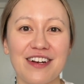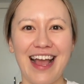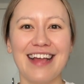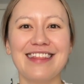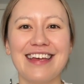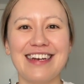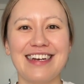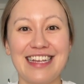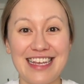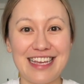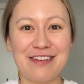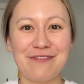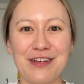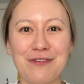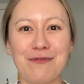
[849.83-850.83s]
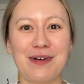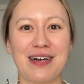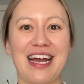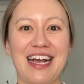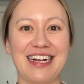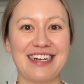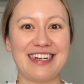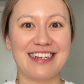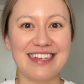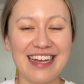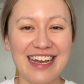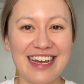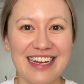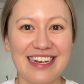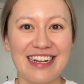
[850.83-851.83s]
And then even when I
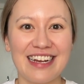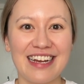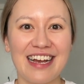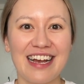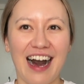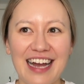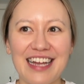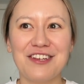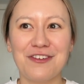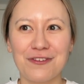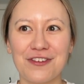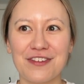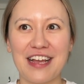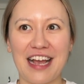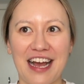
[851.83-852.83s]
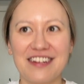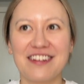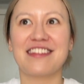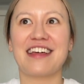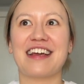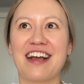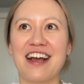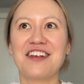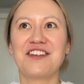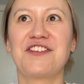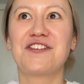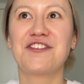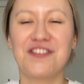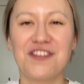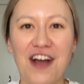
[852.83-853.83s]
did, I usually had to
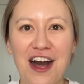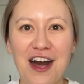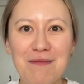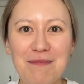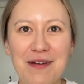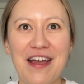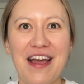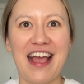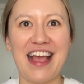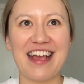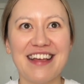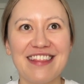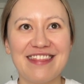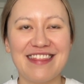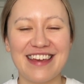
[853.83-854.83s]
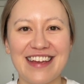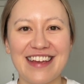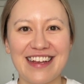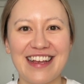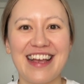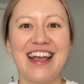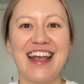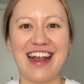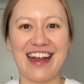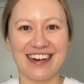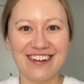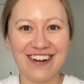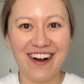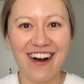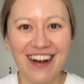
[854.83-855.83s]
stop and think
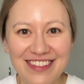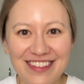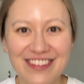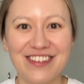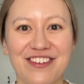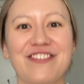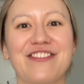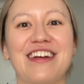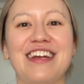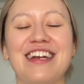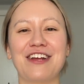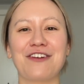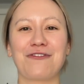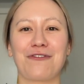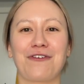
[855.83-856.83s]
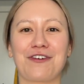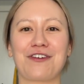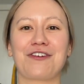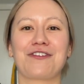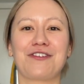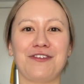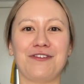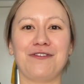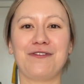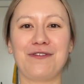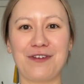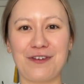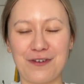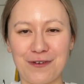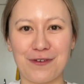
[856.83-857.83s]
and concentrate in order to
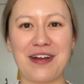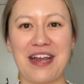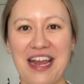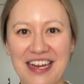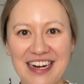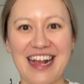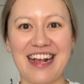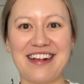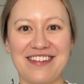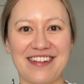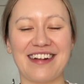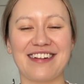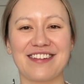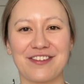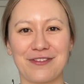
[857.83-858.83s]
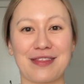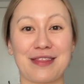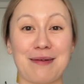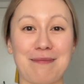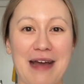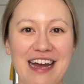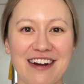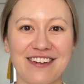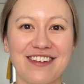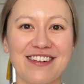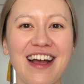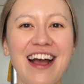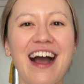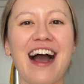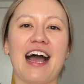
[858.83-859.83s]
create a sentence with the pattern.
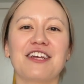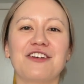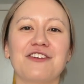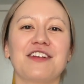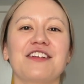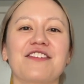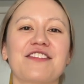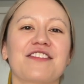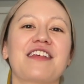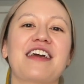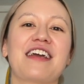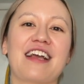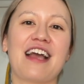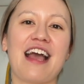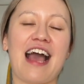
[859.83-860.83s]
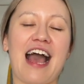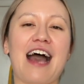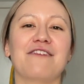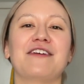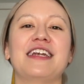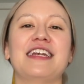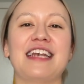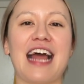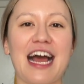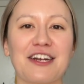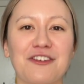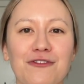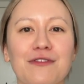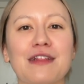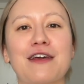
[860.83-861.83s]
I couldn't just have it
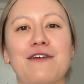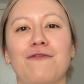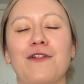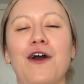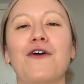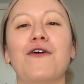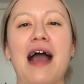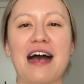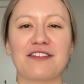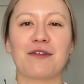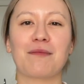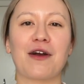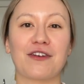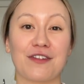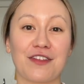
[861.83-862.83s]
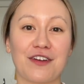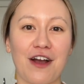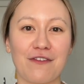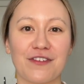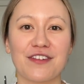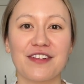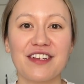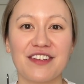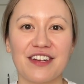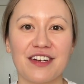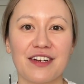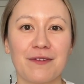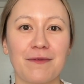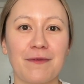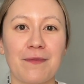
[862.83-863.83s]
naturally flow as a part of the conversation.
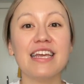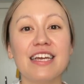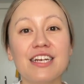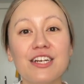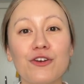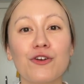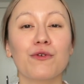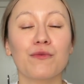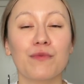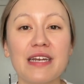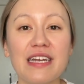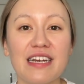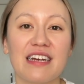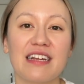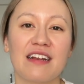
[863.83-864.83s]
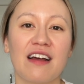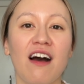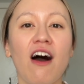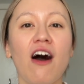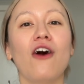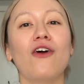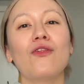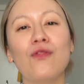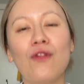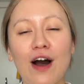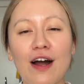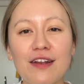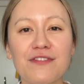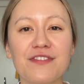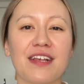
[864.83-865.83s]
In Korean, a
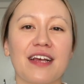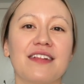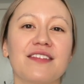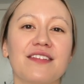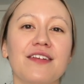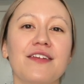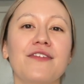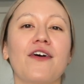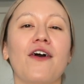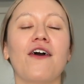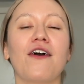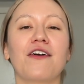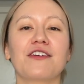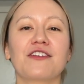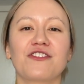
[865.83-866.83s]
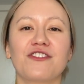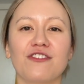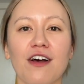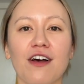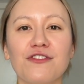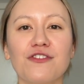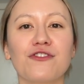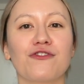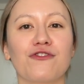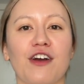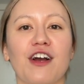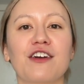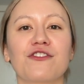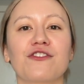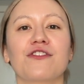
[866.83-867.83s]
lot of sentences are just
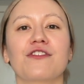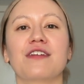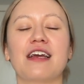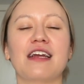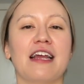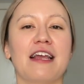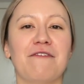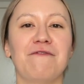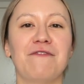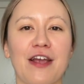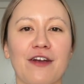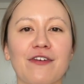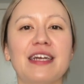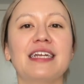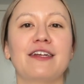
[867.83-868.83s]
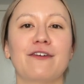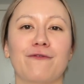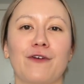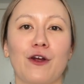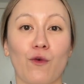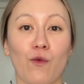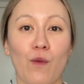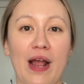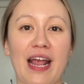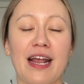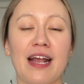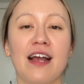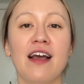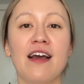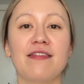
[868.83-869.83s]
structured in a very different
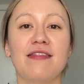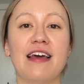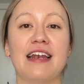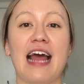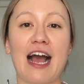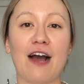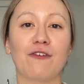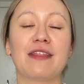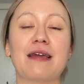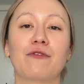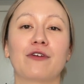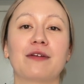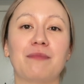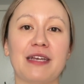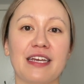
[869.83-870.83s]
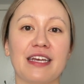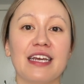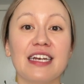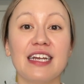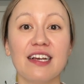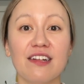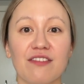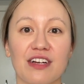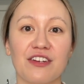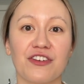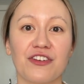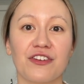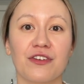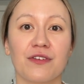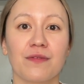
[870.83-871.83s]
way than how they would be in
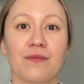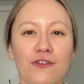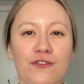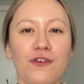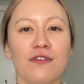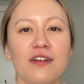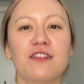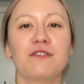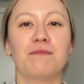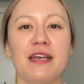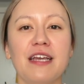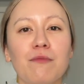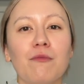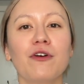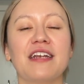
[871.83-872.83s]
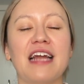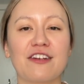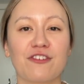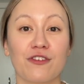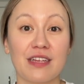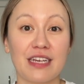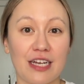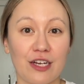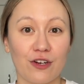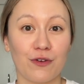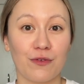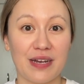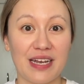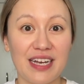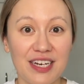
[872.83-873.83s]
English. So to speak more naturally in
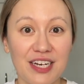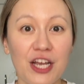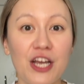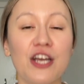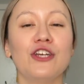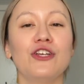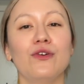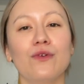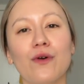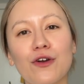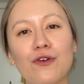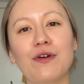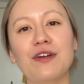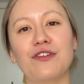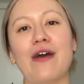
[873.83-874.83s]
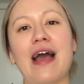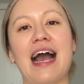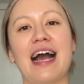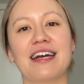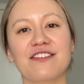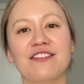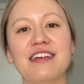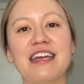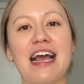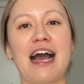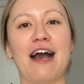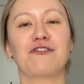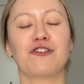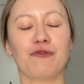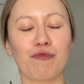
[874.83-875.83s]
Korean, you are going to actually
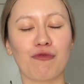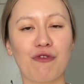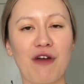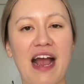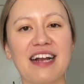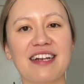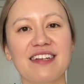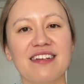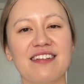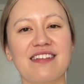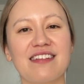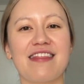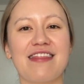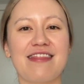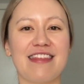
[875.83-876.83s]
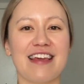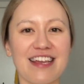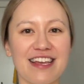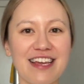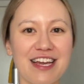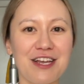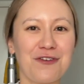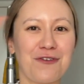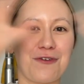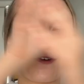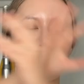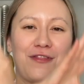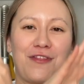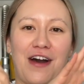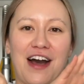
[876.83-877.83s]
have to practice thinking your
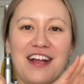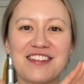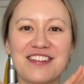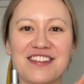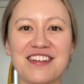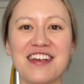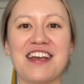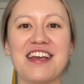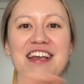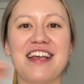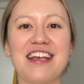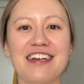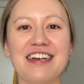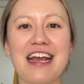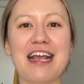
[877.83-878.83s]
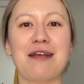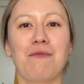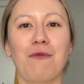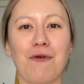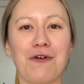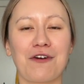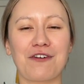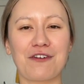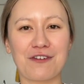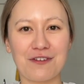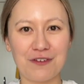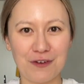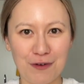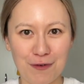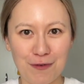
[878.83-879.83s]
thoughts in a more
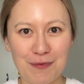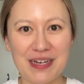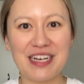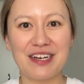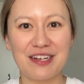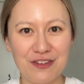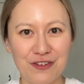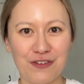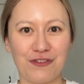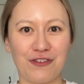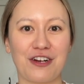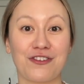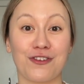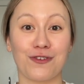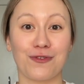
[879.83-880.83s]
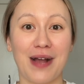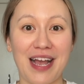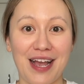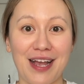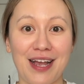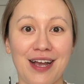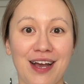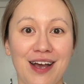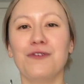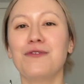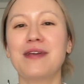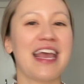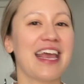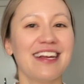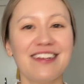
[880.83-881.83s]
Korean structured way. You
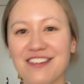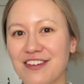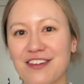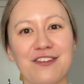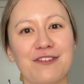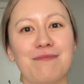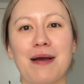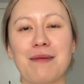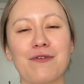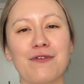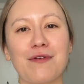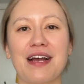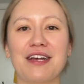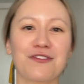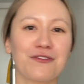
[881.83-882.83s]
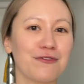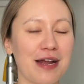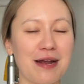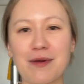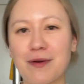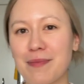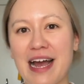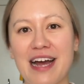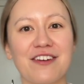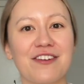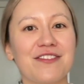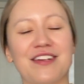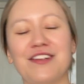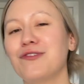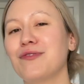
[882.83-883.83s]
can't just memorize grammar
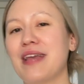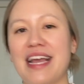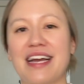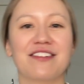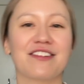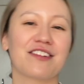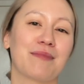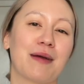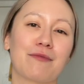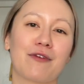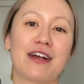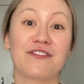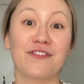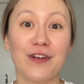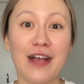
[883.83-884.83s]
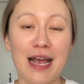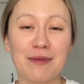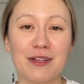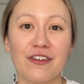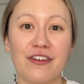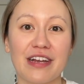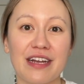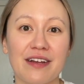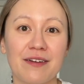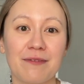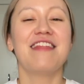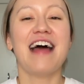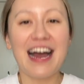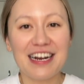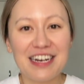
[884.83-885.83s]
patterns and you can't just memorize vocabulary.
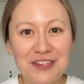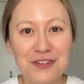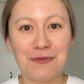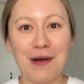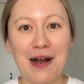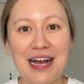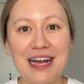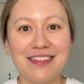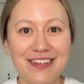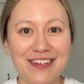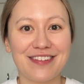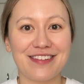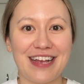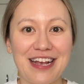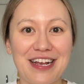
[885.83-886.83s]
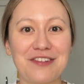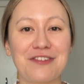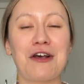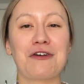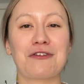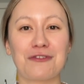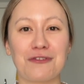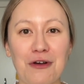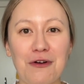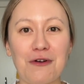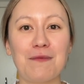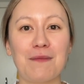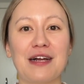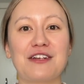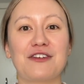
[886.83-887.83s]
That is why this takes so
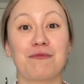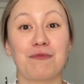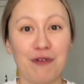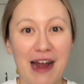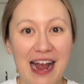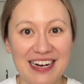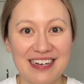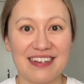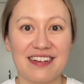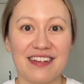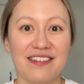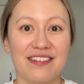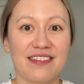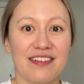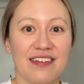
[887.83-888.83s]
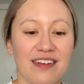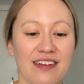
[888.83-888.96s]
much practice.